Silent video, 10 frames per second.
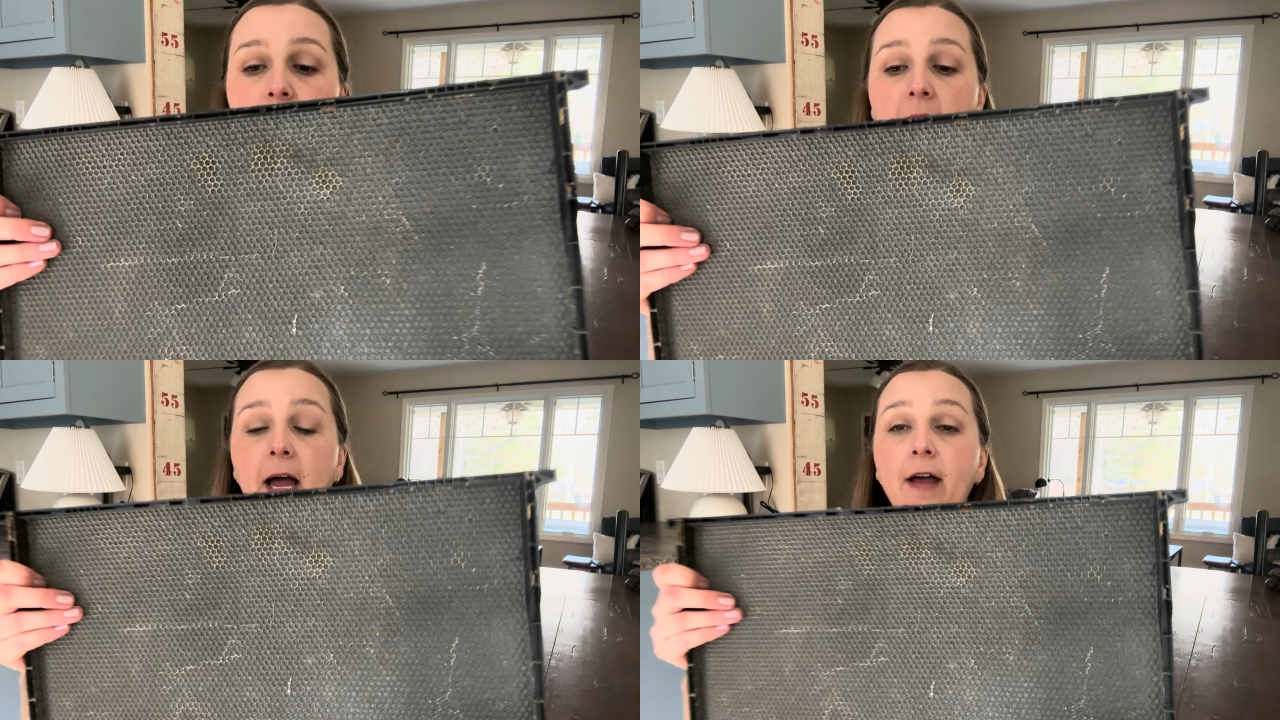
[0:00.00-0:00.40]

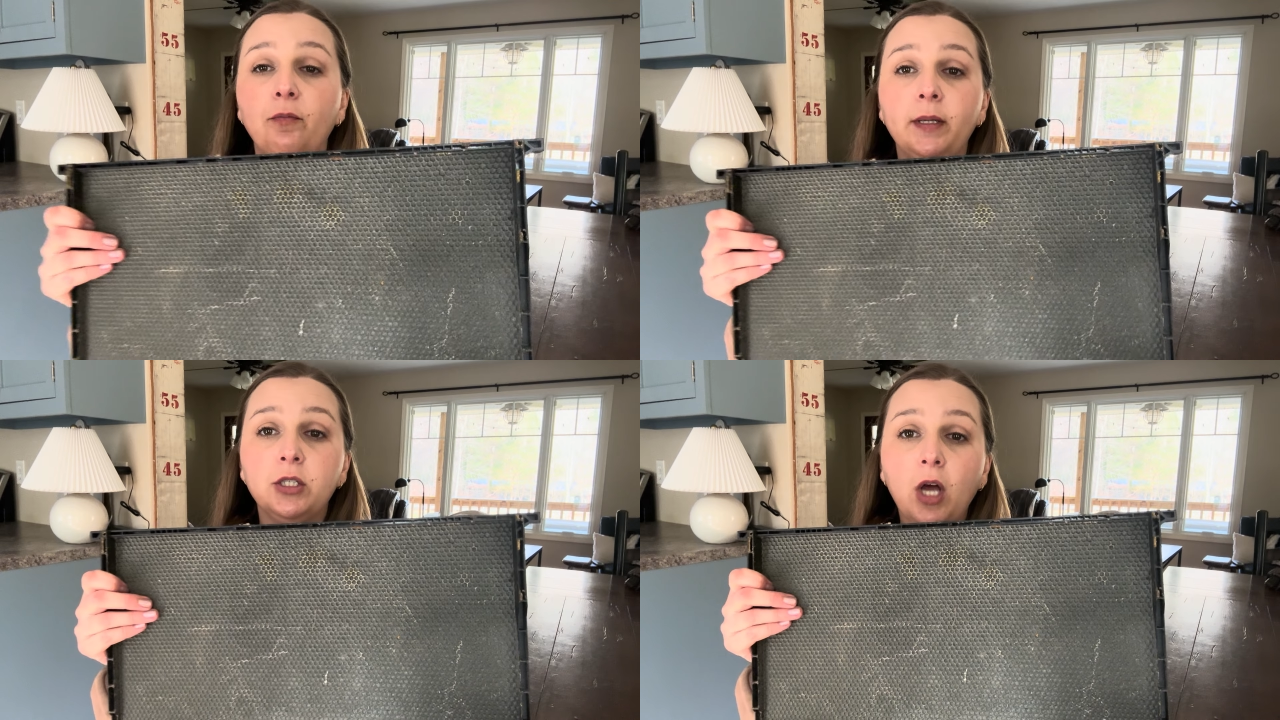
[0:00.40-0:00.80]
I have
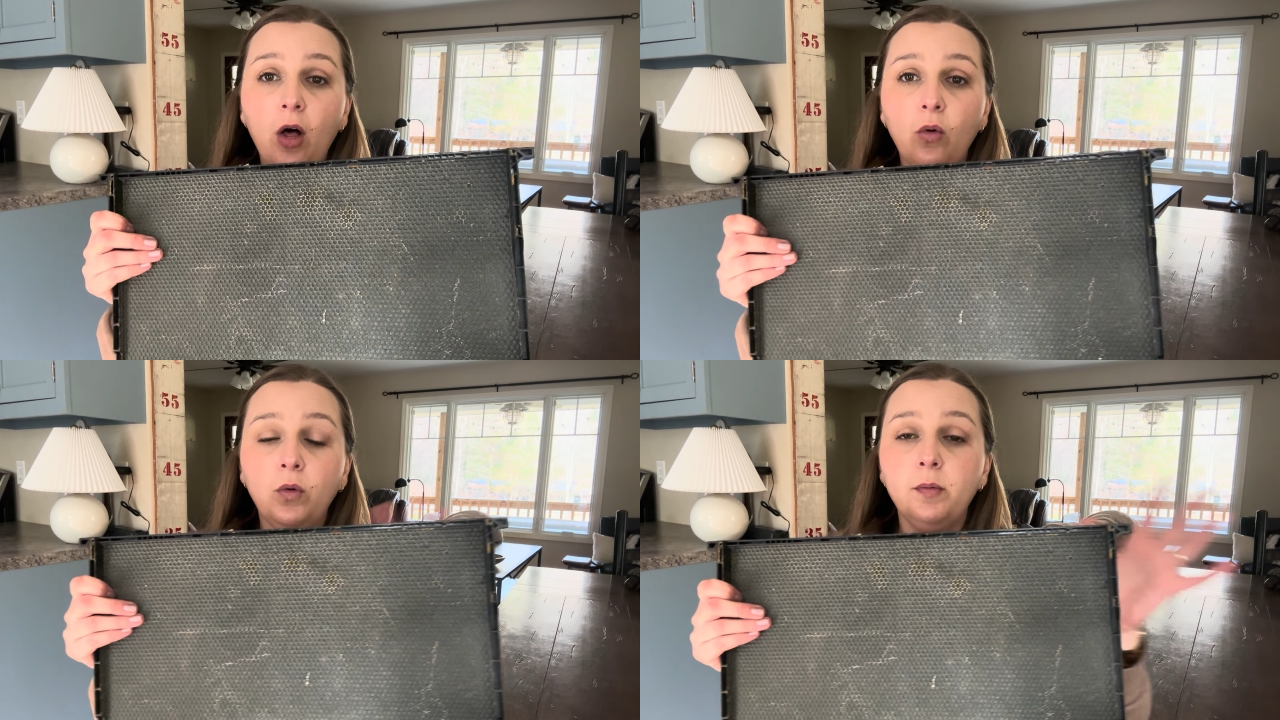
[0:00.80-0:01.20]
been
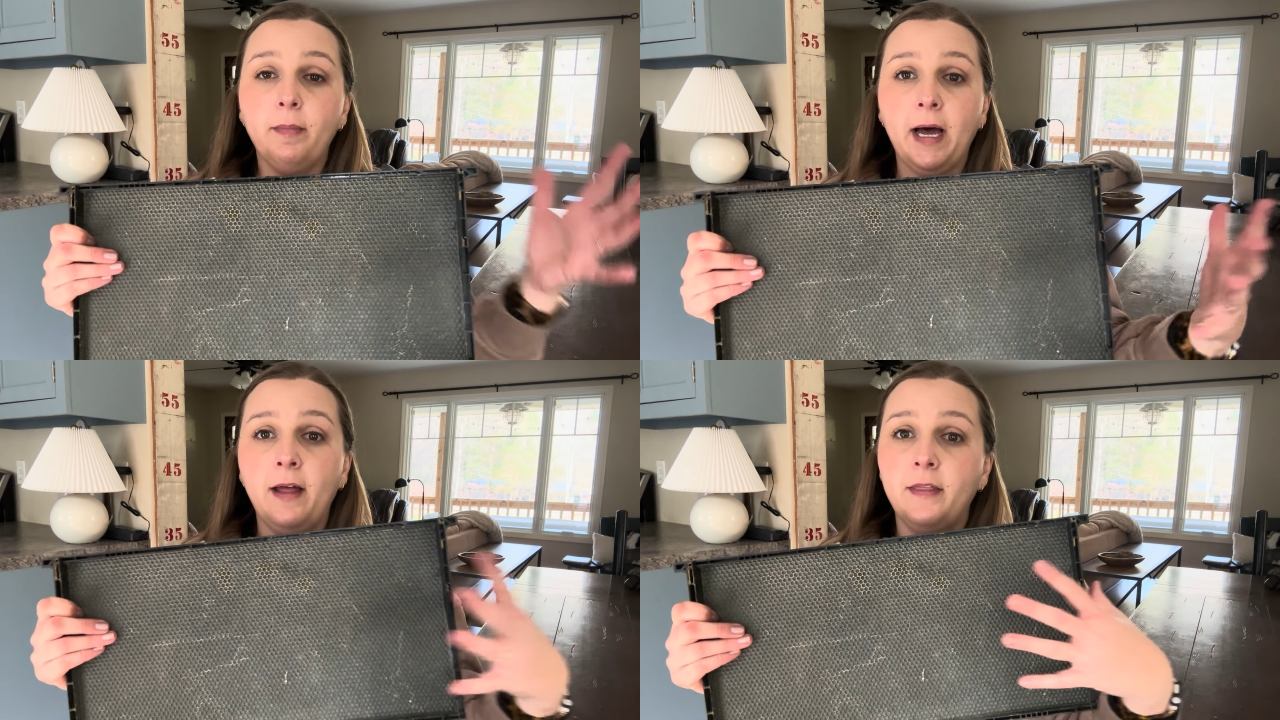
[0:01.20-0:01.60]
told
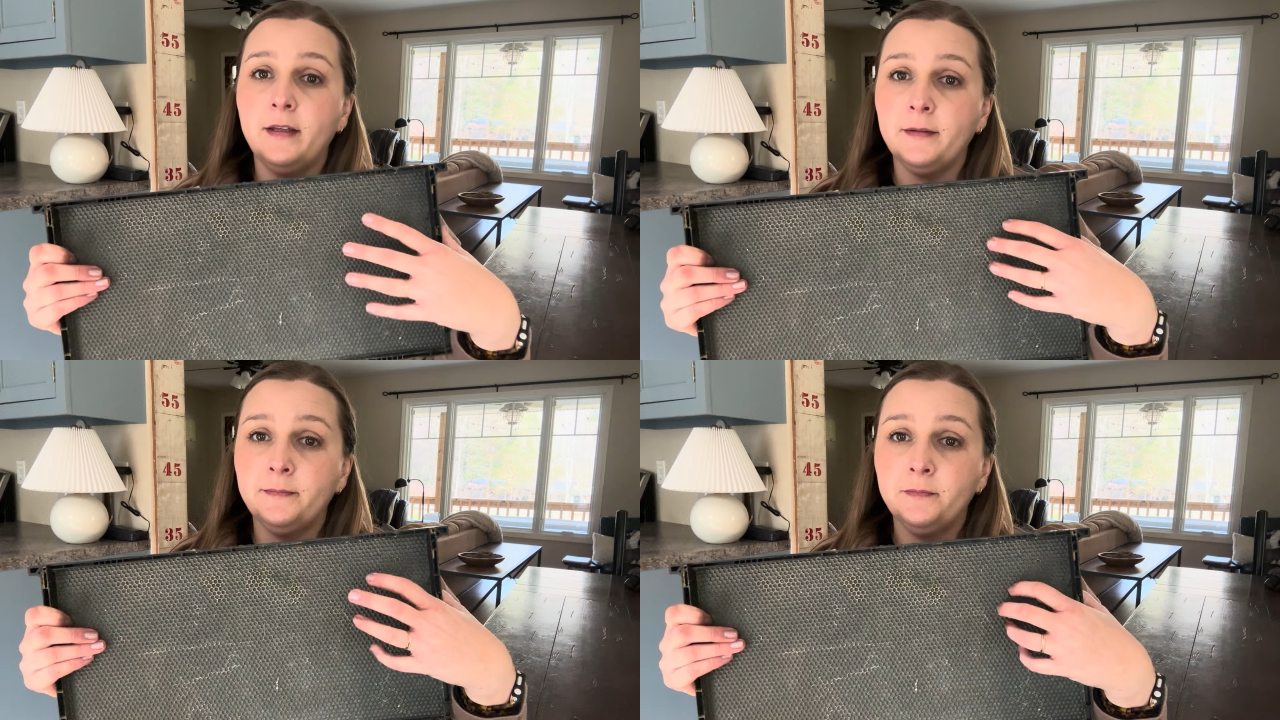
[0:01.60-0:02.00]
by
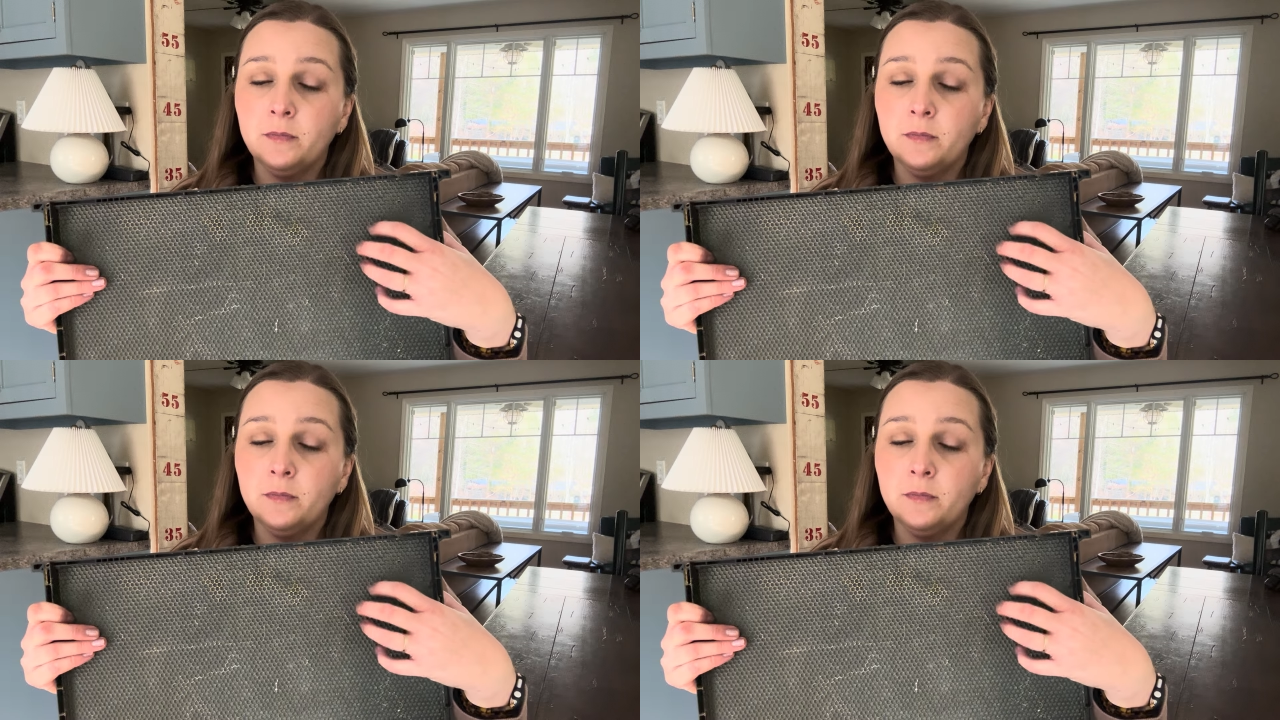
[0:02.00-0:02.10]
the